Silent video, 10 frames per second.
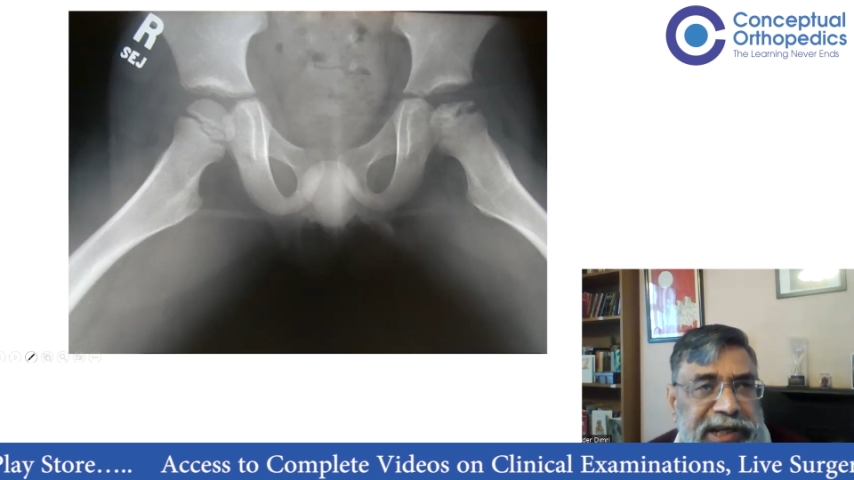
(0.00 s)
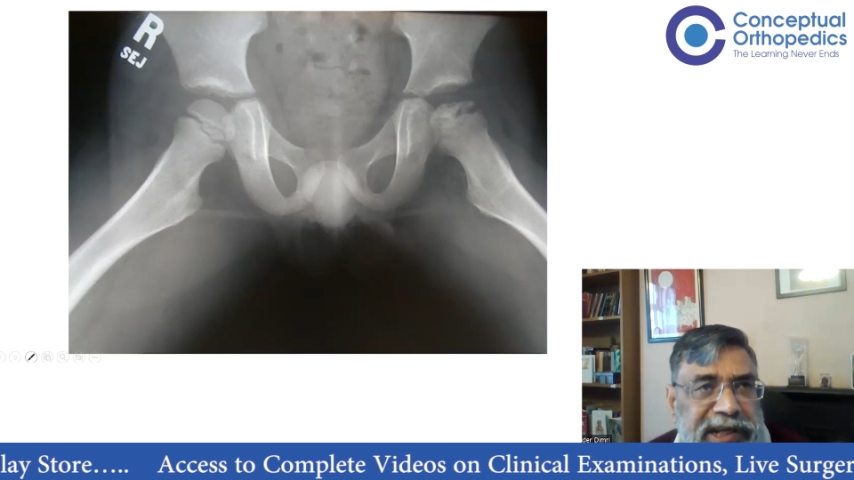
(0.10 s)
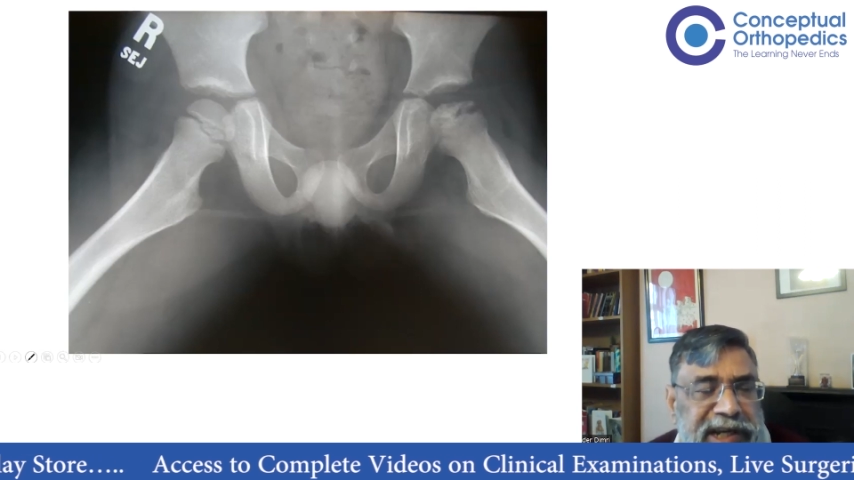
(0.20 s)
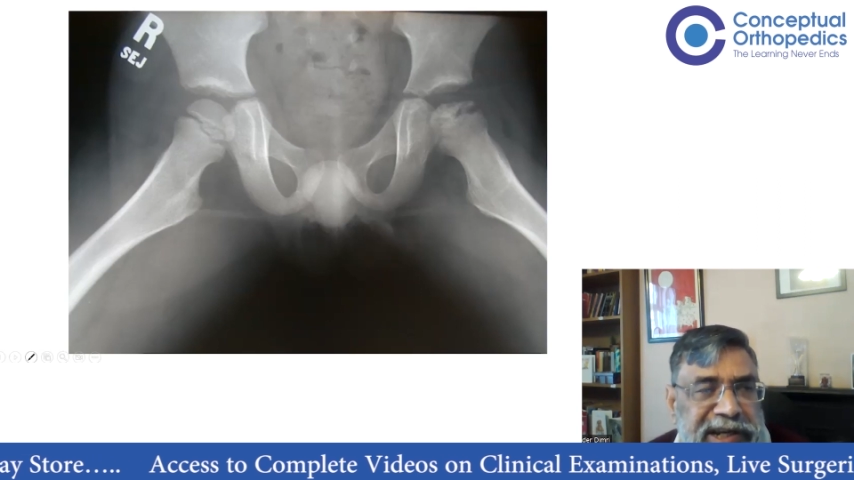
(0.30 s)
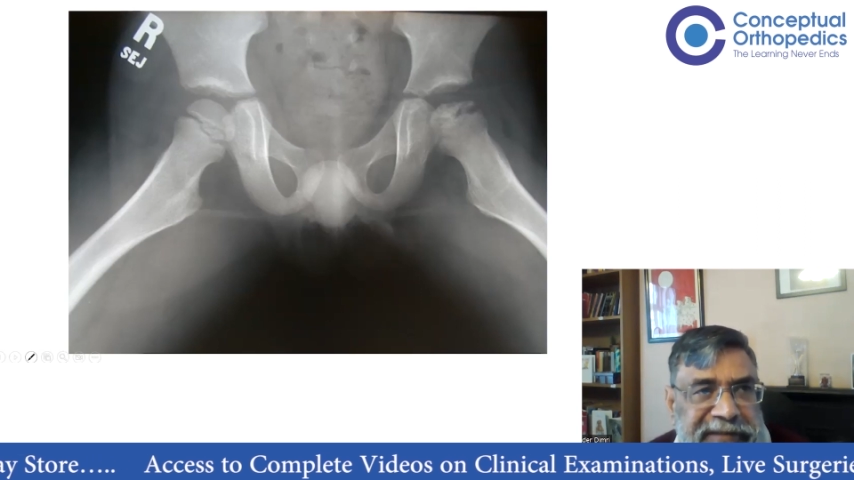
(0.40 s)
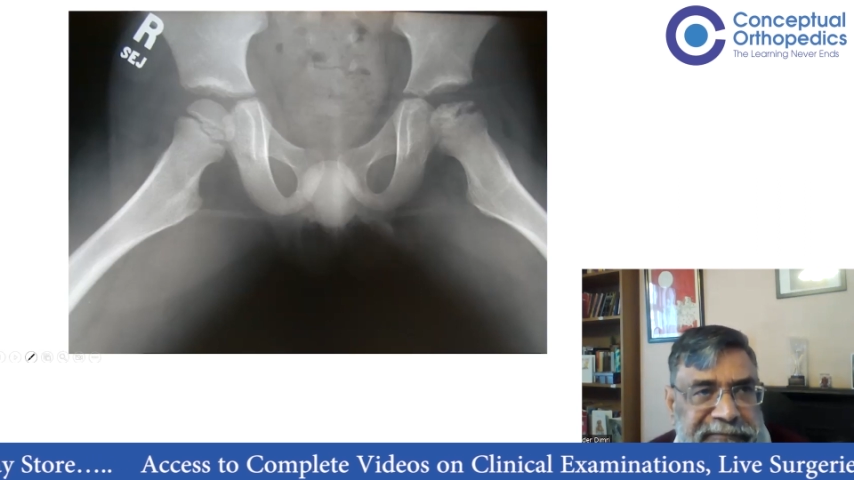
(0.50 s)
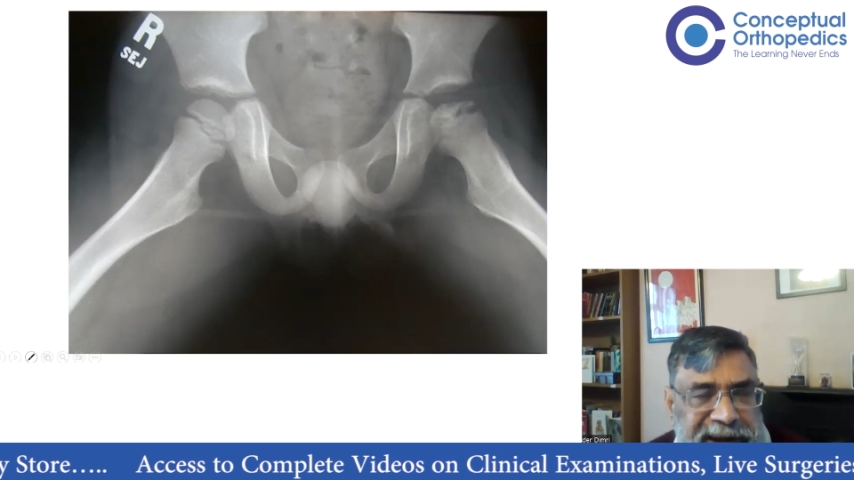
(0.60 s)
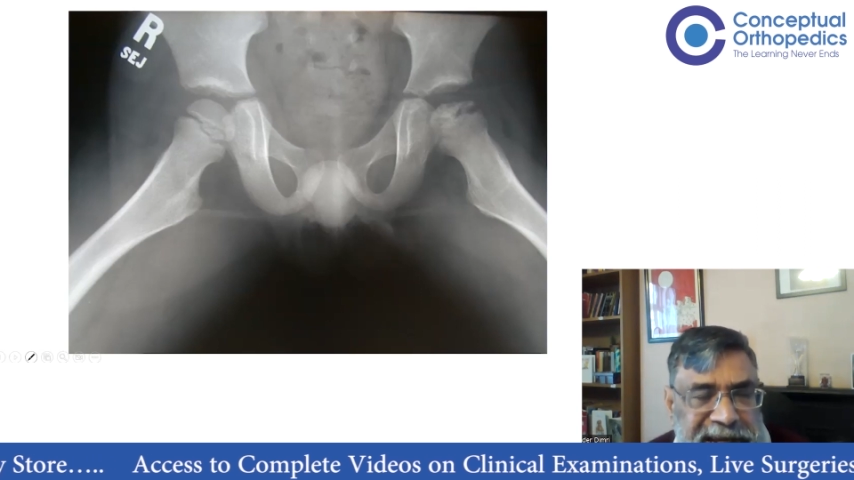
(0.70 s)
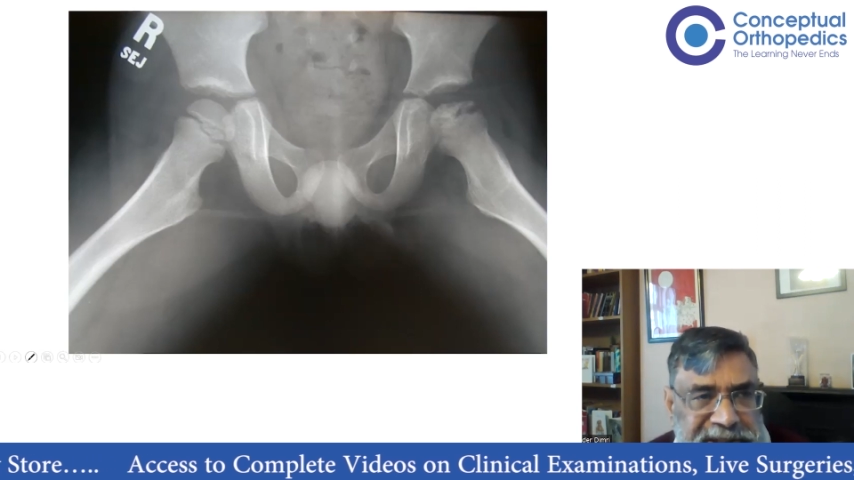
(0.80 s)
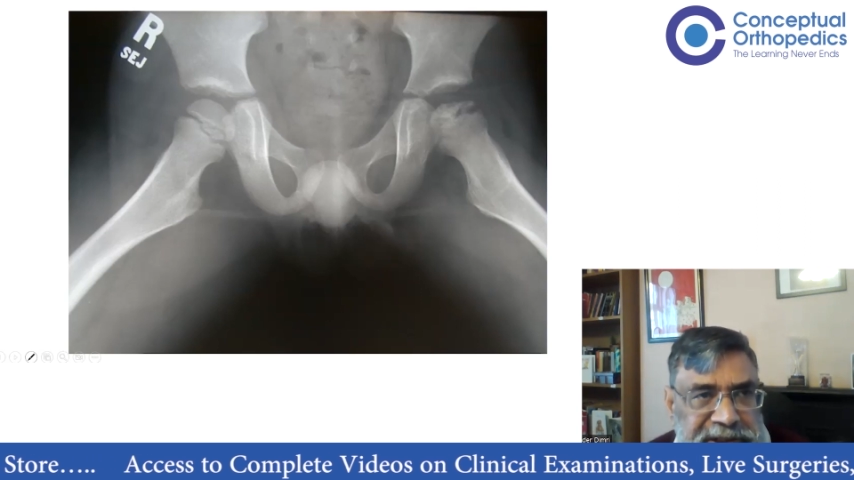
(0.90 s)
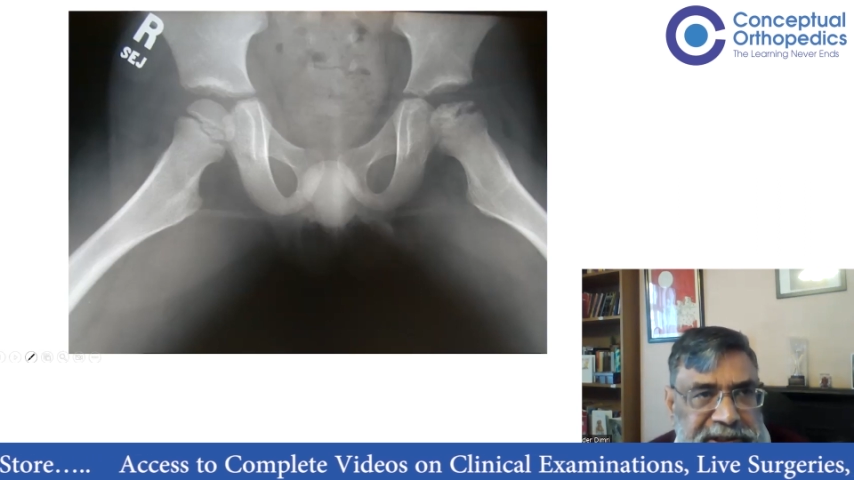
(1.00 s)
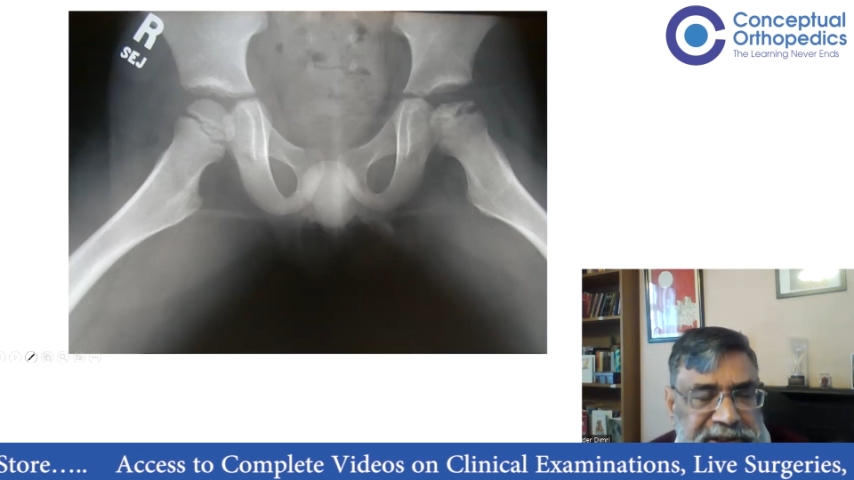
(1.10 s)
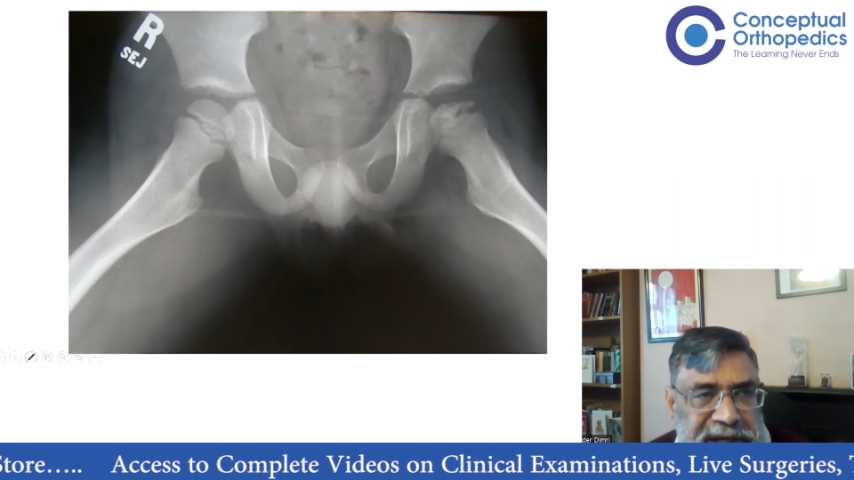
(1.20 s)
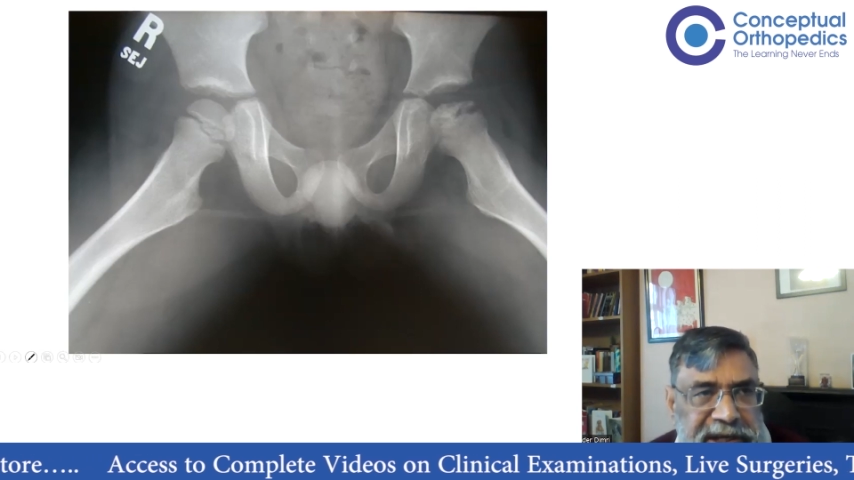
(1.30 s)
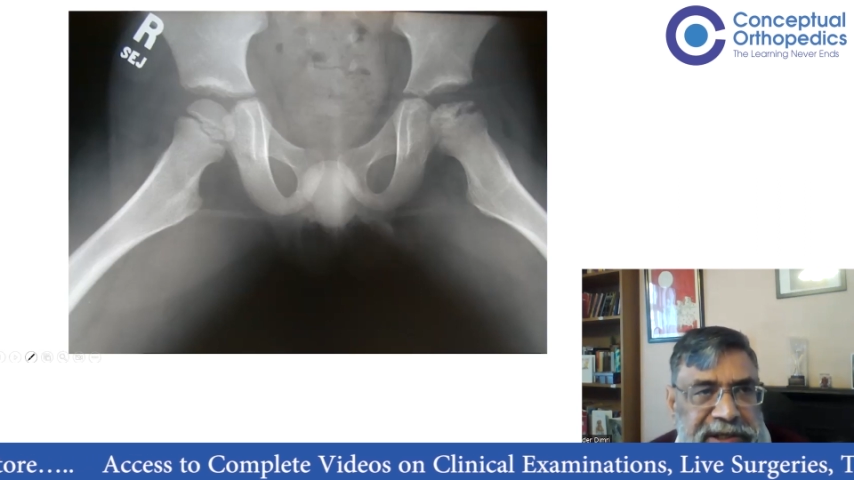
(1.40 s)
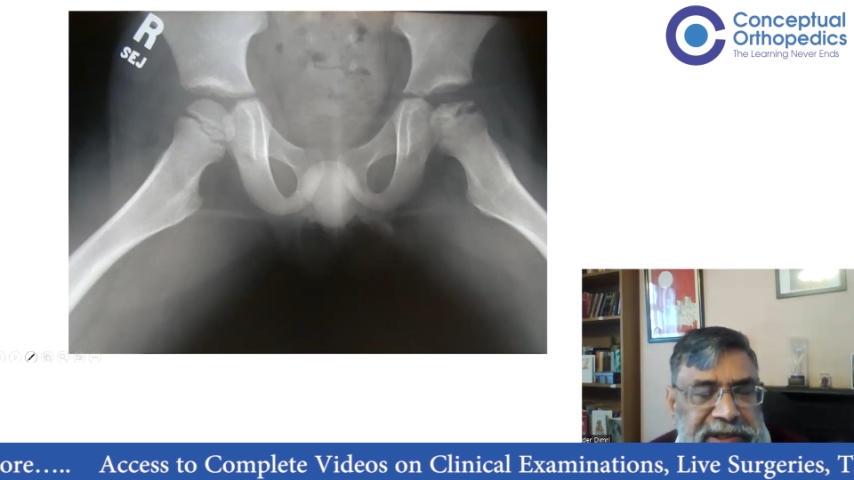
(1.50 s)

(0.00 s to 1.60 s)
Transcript: a hip fractures, yeah?